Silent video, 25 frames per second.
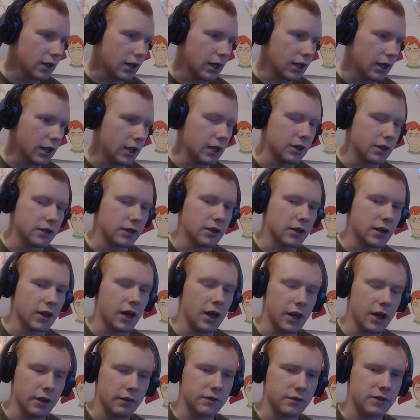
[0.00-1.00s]
and
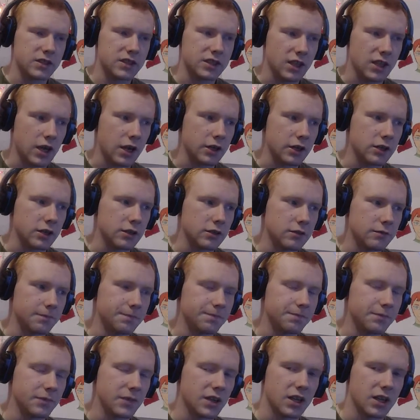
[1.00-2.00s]
I've decided
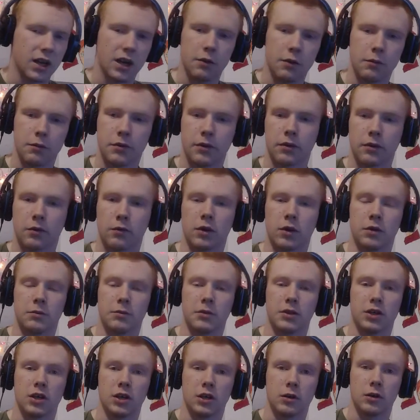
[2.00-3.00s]
that I want
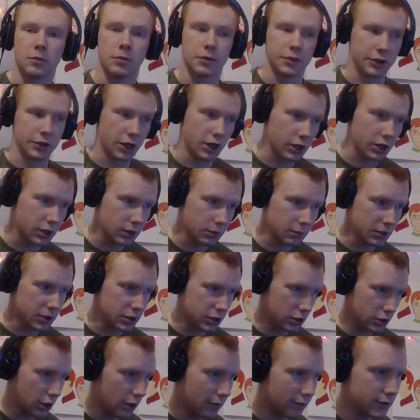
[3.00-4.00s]
to become a
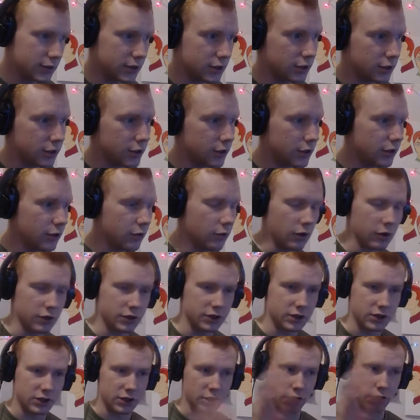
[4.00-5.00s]
non-commissioned officer a
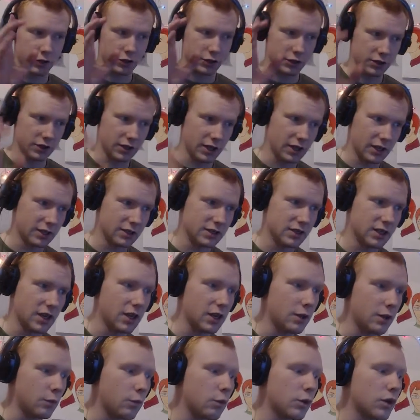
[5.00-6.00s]
sergeant. I
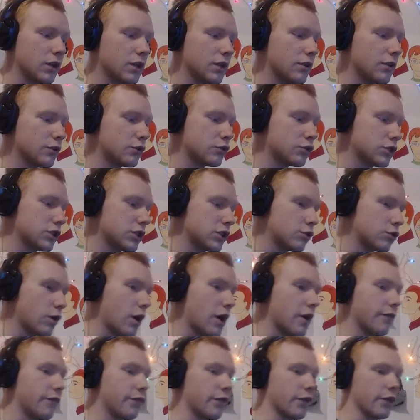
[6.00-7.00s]
decided I want to
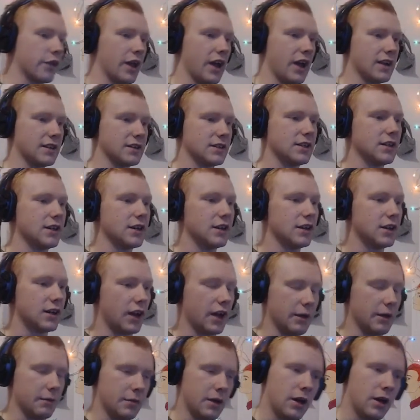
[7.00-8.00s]
strive for that.
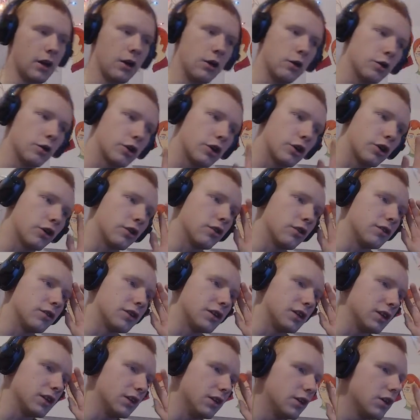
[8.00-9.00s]
I'm now
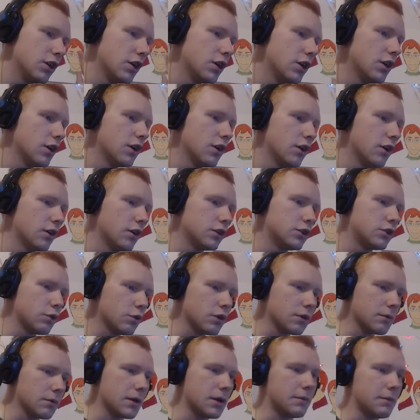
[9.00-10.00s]
currently
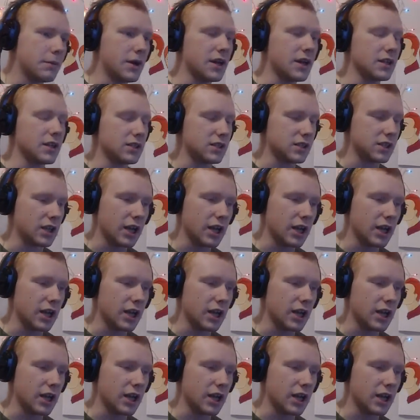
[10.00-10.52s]
doing my best to